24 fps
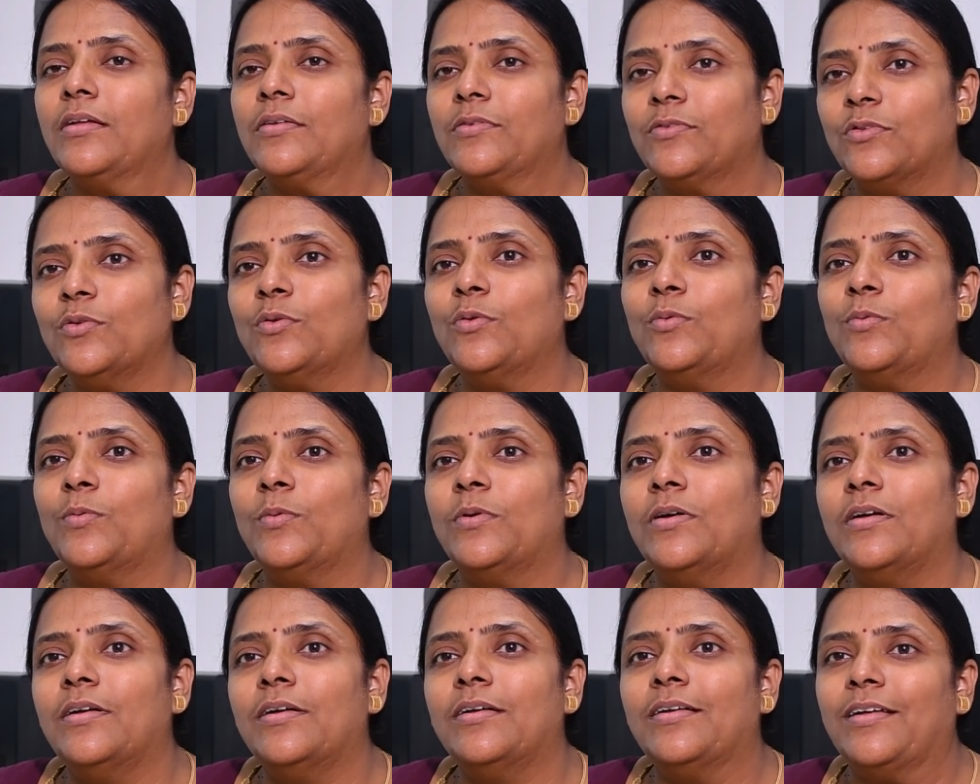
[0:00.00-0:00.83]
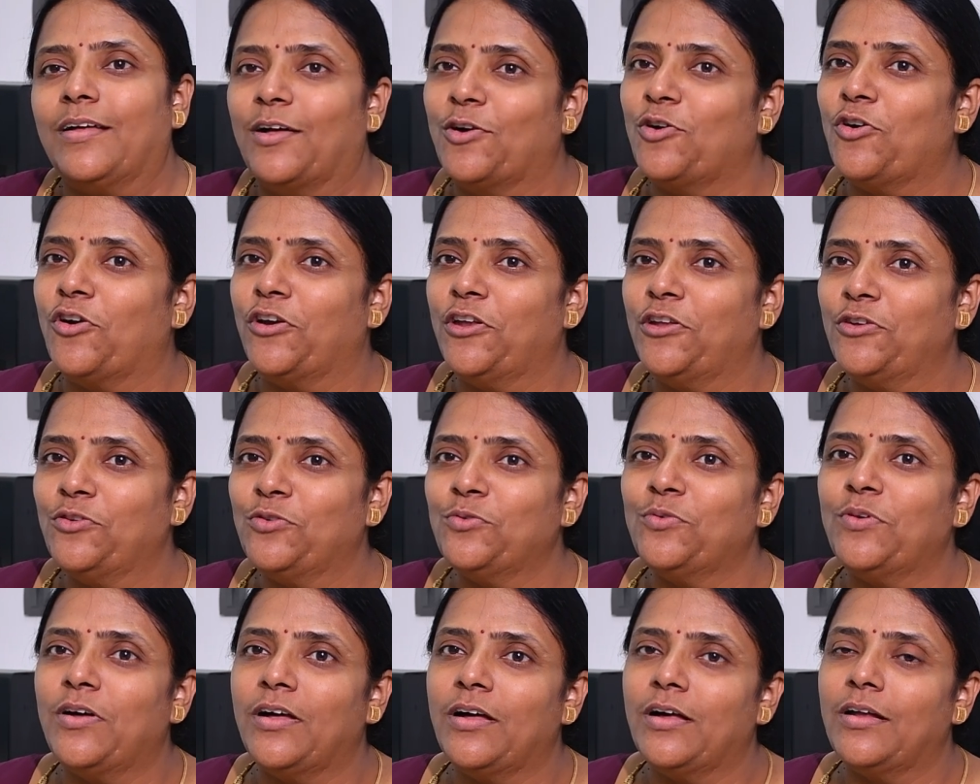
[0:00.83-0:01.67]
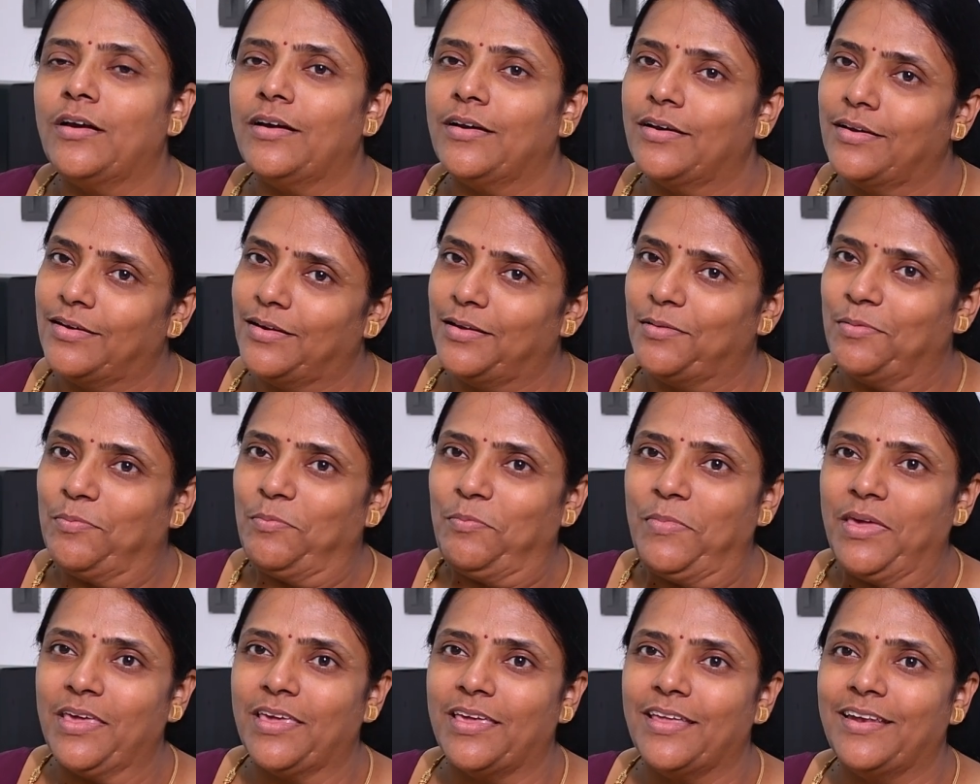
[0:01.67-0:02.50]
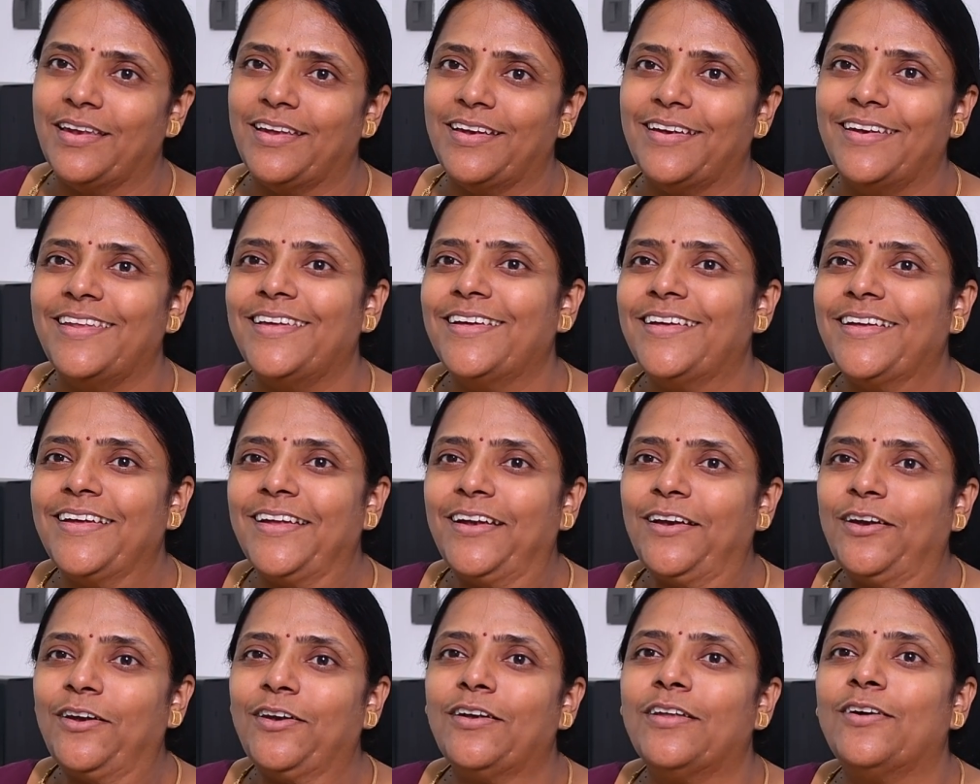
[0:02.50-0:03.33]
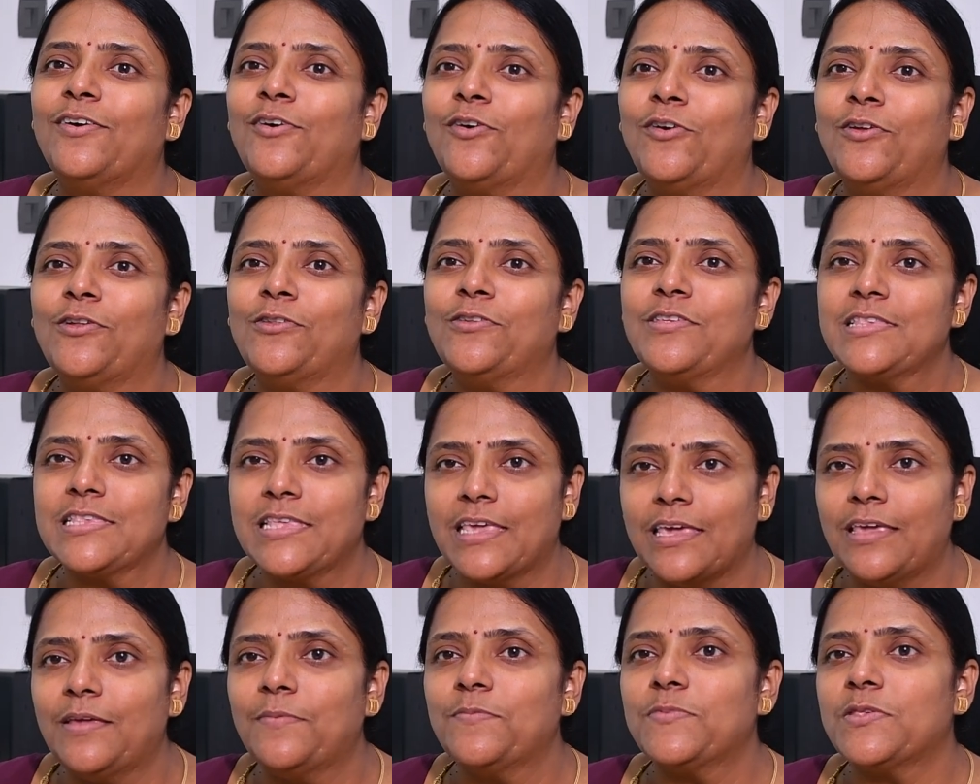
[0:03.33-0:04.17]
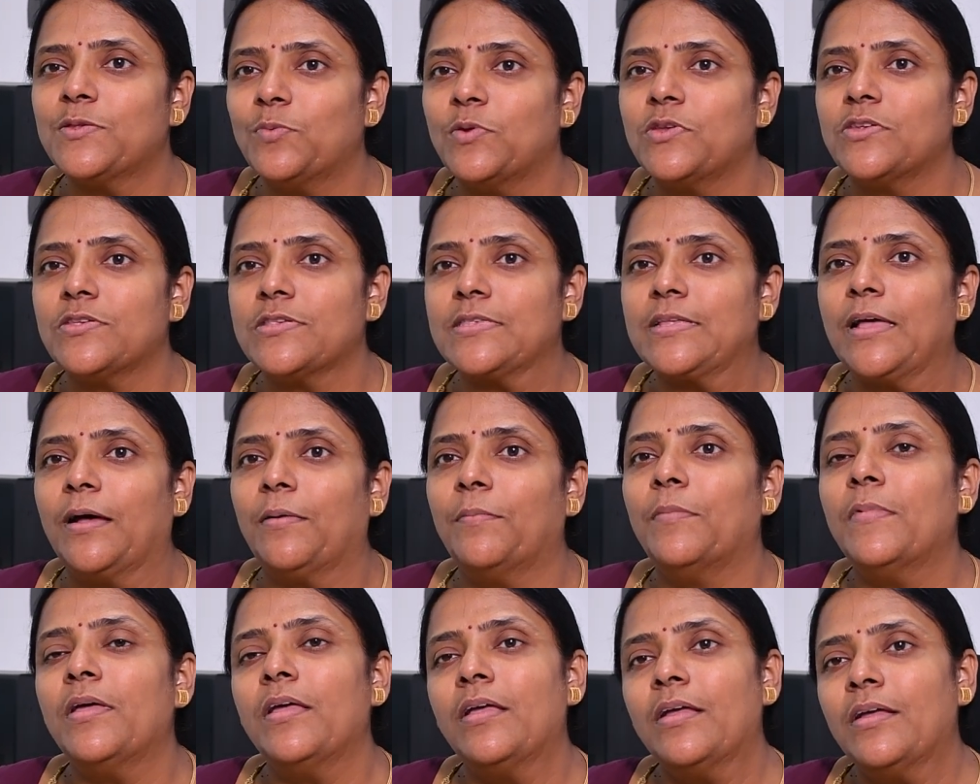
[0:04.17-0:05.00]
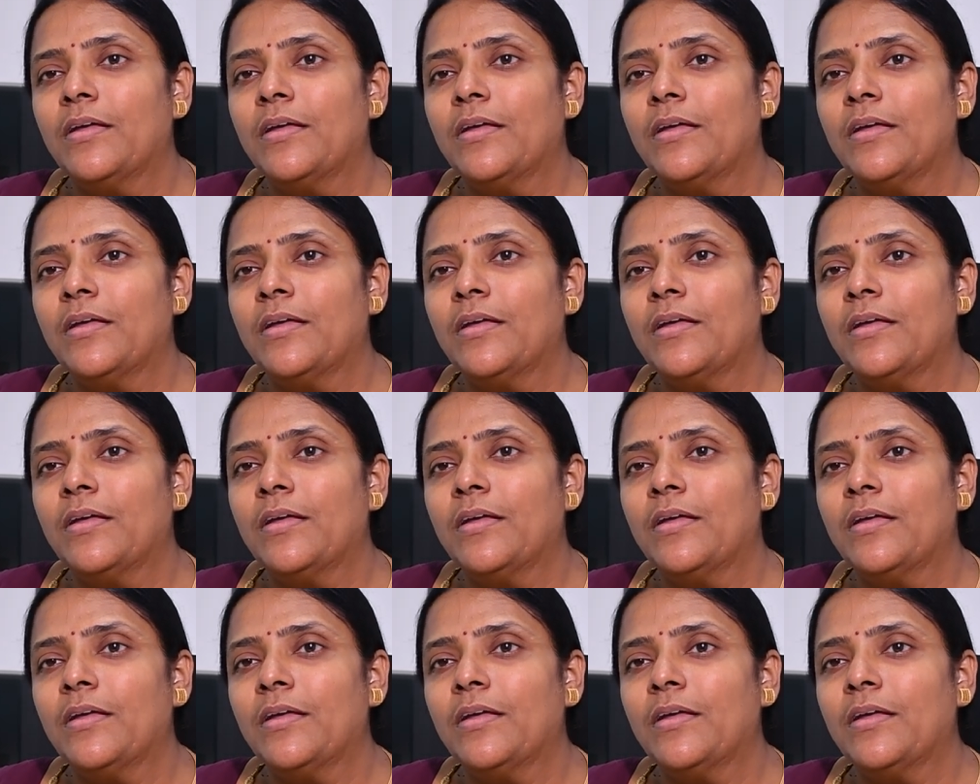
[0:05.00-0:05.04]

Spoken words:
So according to our Make in India and all the schemes which has come,